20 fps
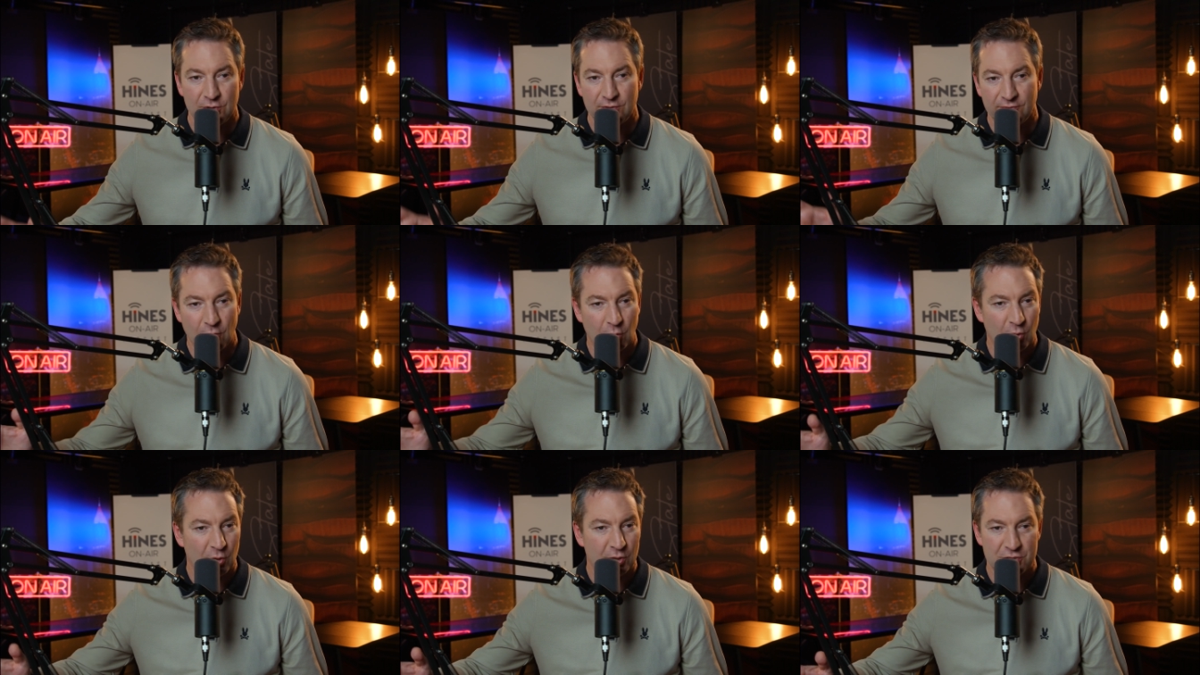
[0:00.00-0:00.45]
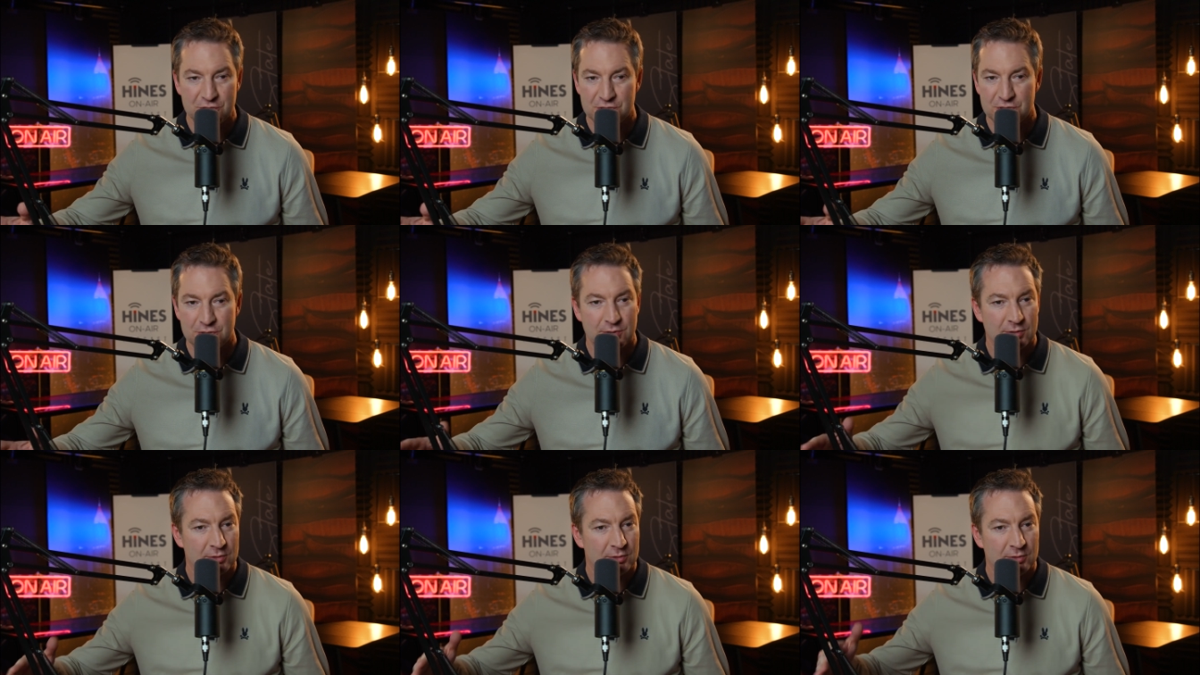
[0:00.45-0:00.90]

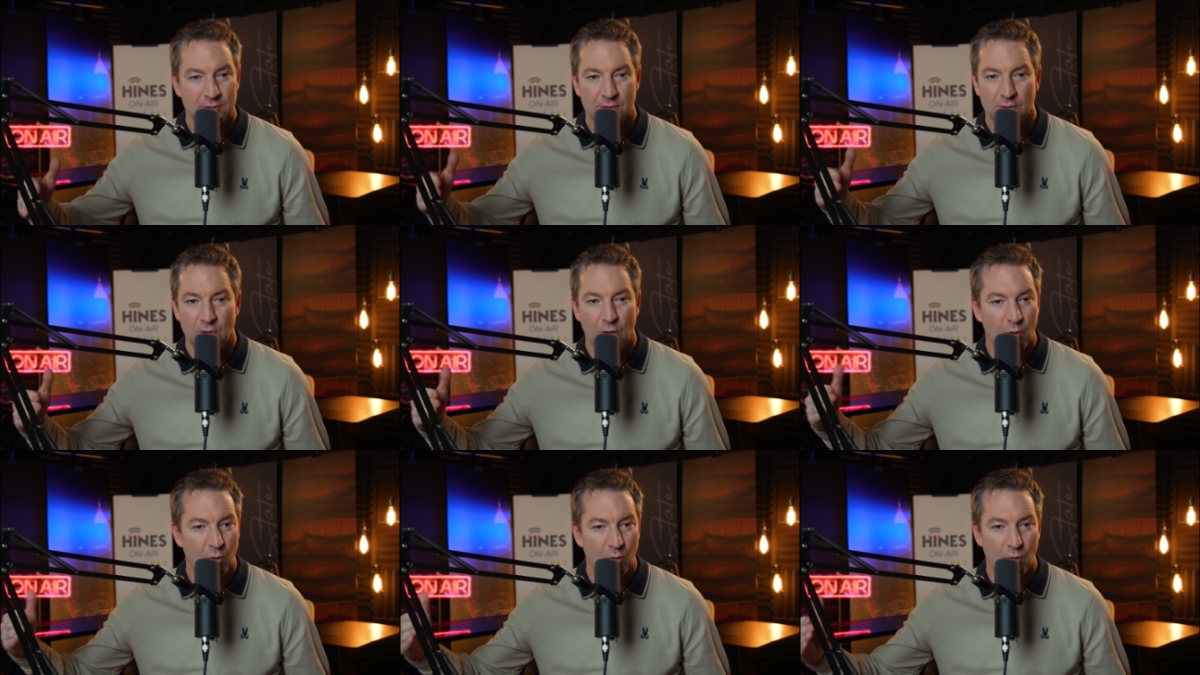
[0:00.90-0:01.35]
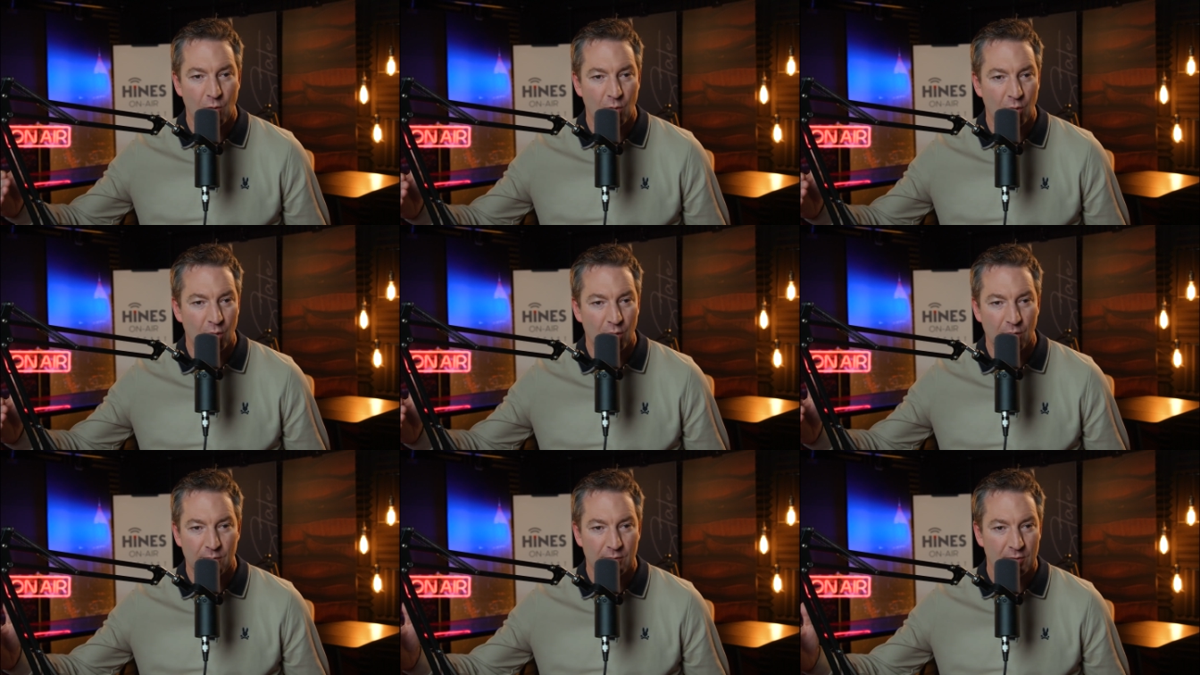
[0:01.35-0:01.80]
divorce
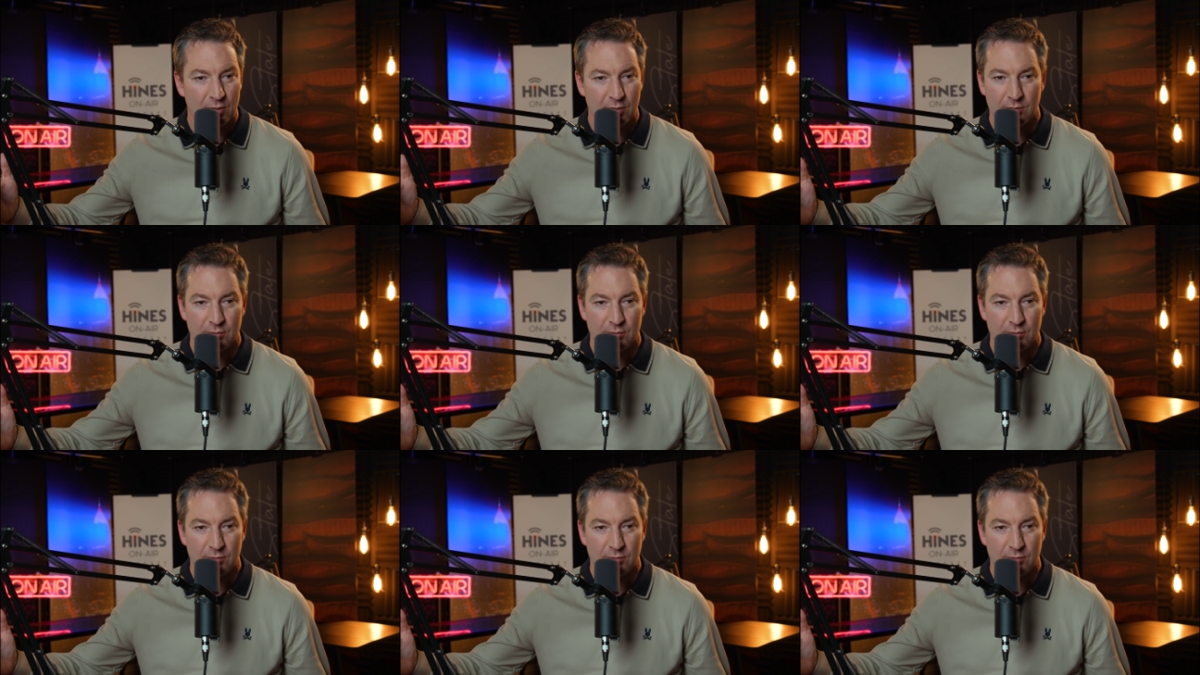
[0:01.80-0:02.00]
or,